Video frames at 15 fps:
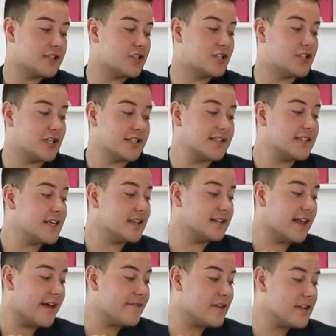is just the
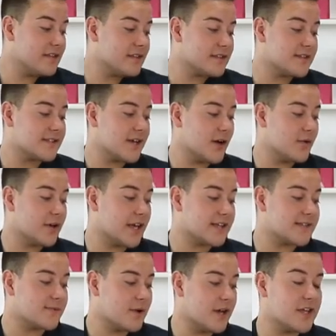eleventh. So
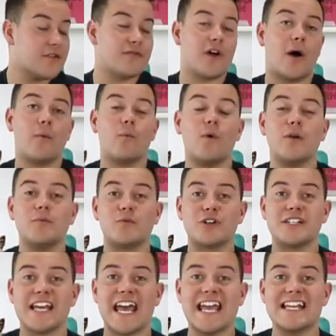guess what? You've got one
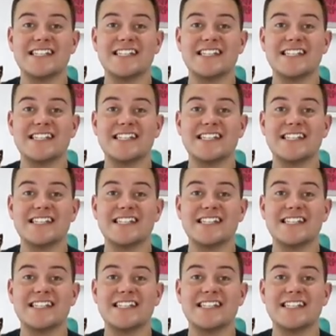more day